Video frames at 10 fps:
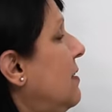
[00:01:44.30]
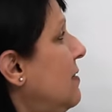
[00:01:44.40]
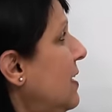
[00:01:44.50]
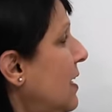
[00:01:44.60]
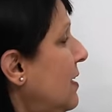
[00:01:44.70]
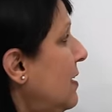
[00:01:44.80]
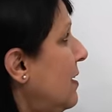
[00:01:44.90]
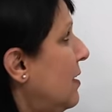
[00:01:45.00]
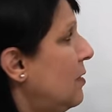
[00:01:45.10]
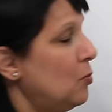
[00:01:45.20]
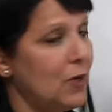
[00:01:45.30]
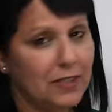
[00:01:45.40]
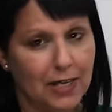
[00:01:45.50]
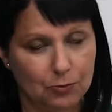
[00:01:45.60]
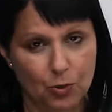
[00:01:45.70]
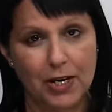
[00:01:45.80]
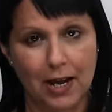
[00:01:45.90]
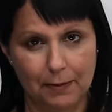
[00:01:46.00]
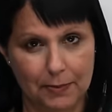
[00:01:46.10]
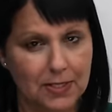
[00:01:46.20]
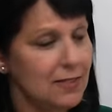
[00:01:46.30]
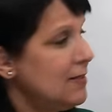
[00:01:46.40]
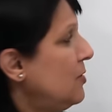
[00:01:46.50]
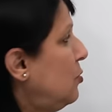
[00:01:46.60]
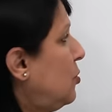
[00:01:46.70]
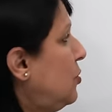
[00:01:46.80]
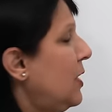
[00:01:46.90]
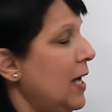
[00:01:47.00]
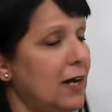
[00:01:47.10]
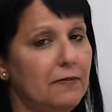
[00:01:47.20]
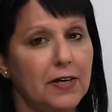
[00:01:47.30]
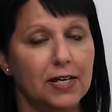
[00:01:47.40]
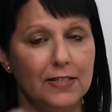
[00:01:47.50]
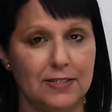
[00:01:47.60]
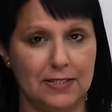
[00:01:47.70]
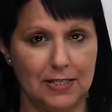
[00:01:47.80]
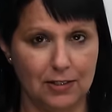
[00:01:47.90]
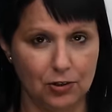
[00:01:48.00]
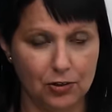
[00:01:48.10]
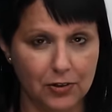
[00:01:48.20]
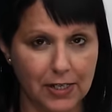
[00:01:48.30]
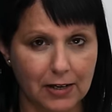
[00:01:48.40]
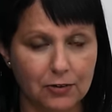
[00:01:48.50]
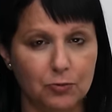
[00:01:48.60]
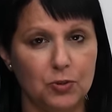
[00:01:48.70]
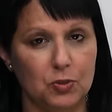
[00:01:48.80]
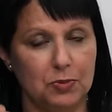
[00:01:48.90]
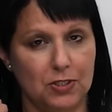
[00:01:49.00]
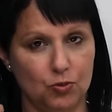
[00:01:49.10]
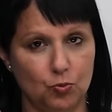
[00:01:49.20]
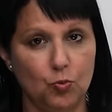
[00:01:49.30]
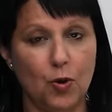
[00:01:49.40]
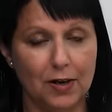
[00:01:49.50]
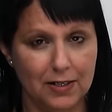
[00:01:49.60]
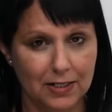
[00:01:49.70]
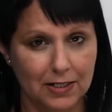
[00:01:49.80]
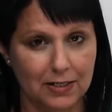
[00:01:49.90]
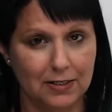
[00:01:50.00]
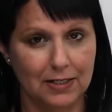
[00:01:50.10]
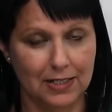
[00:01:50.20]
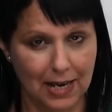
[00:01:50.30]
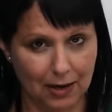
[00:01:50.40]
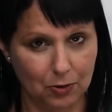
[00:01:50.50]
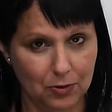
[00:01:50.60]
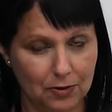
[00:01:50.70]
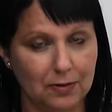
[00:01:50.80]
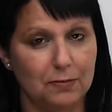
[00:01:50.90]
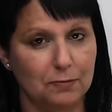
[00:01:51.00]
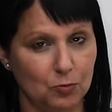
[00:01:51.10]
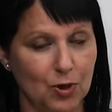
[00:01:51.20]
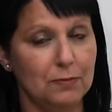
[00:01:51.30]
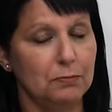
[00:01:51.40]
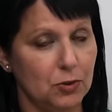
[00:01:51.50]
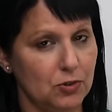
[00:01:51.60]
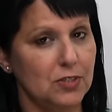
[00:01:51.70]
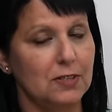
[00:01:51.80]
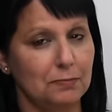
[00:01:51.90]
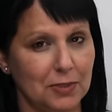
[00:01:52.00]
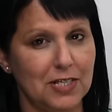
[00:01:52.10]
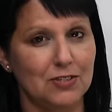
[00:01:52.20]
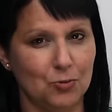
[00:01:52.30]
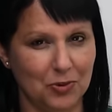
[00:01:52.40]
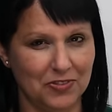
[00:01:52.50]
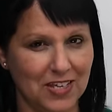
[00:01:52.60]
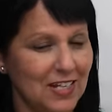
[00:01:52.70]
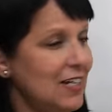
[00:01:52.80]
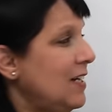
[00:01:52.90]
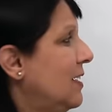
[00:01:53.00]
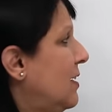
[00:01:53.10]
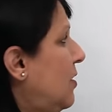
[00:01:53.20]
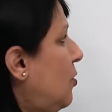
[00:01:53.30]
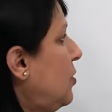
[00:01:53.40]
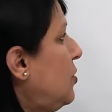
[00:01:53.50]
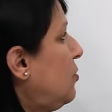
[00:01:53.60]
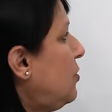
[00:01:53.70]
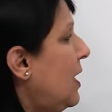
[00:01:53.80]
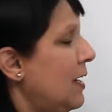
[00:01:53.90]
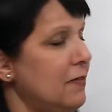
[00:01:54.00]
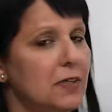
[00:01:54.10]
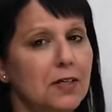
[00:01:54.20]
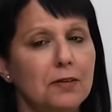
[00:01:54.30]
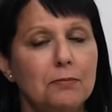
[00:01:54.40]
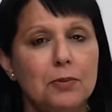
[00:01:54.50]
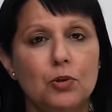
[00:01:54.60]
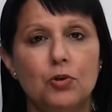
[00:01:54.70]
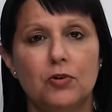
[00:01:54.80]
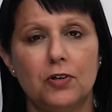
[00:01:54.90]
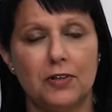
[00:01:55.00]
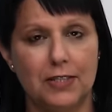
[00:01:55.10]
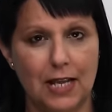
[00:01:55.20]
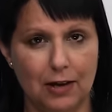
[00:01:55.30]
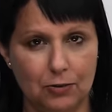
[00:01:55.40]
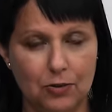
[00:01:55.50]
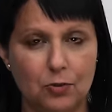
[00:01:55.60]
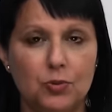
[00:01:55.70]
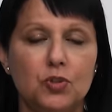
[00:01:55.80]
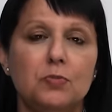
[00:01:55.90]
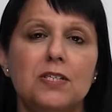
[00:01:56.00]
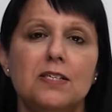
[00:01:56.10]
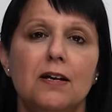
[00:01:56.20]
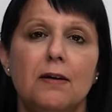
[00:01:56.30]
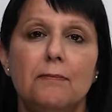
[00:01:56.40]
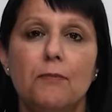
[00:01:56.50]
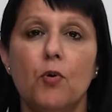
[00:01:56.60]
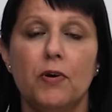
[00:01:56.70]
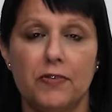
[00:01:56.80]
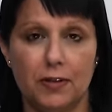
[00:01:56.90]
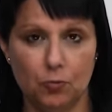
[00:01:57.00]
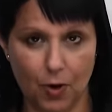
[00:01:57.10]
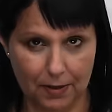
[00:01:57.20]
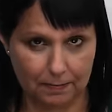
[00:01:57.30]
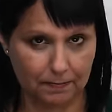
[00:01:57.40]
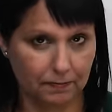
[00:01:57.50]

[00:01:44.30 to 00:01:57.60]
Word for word: Then what what happens? You could have a singular noun, which means one noun, one person, place or thing, or you could have a plural noun, which means more than one.